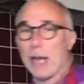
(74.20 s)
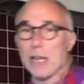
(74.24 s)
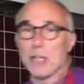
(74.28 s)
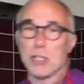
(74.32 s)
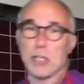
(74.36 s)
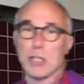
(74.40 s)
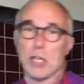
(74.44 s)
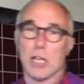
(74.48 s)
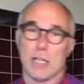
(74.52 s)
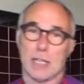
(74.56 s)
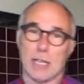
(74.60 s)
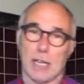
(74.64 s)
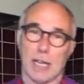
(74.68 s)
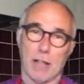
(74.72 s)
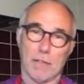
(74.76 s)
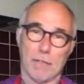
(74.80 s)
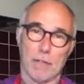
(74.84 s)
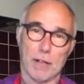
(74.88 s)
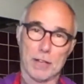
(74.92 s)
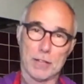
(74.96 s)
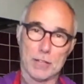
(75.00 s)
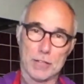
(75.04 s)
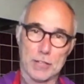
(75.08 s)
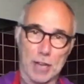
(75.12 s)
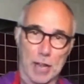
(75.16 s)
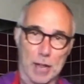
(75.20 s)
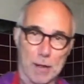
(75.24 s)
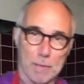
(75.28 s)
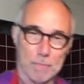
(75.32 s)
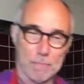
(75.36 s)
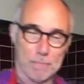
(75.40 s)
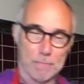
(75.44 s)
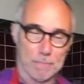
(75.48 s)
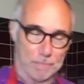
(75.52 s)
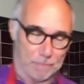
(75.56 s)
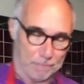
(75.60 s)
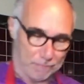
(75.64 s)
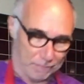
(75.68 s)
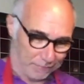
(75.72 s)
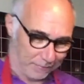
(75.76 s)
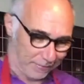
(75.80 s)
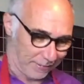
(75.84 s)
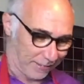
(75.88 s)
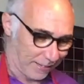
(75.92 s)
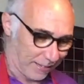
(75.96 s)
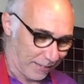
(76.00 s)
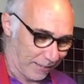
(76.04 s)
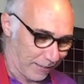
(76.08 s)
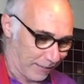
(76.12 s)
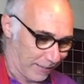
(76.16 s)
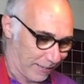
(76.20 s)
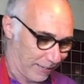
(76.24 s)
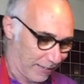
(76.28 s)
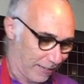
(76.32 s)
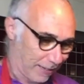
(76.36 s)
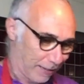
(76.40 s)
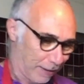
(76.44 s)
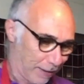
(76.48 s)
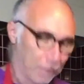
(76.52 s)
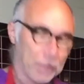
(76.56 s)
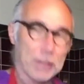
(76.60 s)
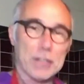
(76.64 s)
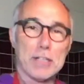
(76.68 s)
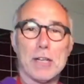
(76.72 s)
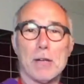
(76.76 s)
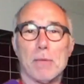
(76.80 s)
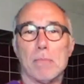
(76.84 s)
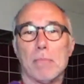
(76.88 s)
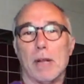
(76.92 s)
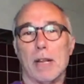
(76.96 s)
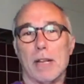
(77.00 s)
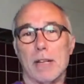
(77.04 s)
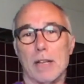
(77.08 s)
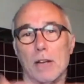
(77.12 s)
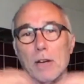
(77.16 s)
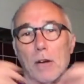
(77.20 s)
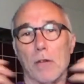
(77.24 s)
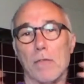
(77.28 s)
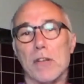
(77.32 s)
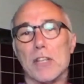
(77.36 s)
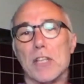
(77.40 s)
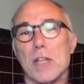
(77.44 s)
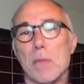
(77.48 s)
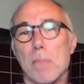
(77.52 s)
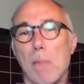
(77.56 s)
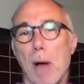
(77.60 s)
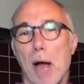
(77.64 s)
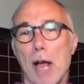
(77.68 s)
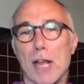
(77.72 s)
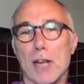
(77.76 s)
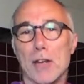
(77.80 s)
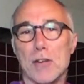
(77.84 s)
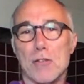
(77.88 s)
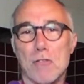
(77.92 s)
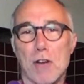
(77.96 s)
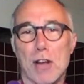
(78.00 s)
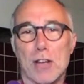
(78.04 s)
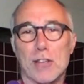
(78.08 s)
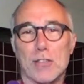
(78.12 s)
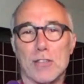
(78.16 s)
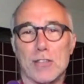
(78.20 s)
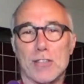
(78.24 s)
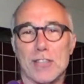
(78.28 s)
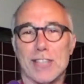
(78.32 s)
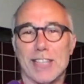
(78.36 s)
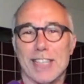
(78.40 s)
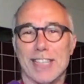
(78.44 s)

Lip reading: cheating if it's in if it's in my interests.